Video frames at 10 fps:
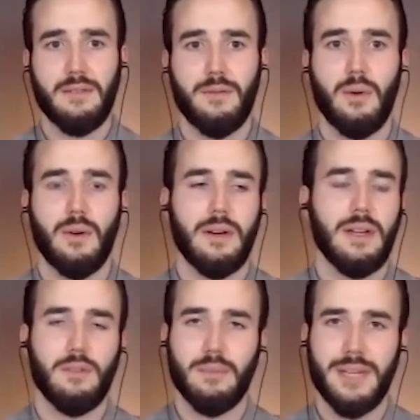For
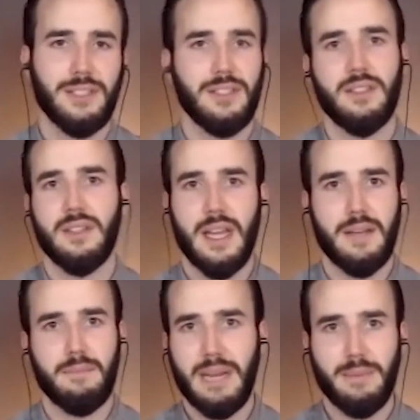inflammation and
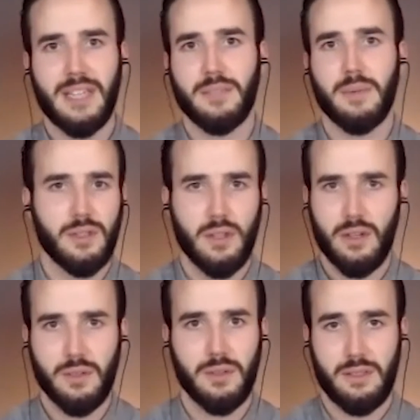pain management, all
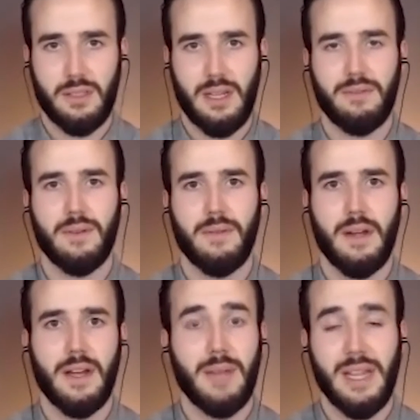sorts of stuff,
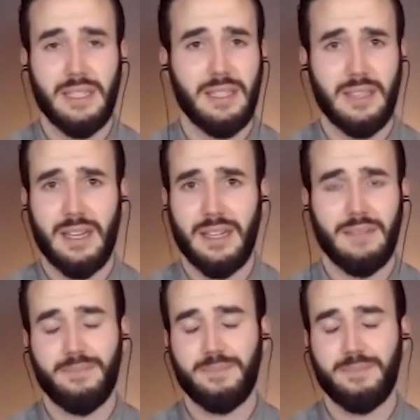anti-anxiety.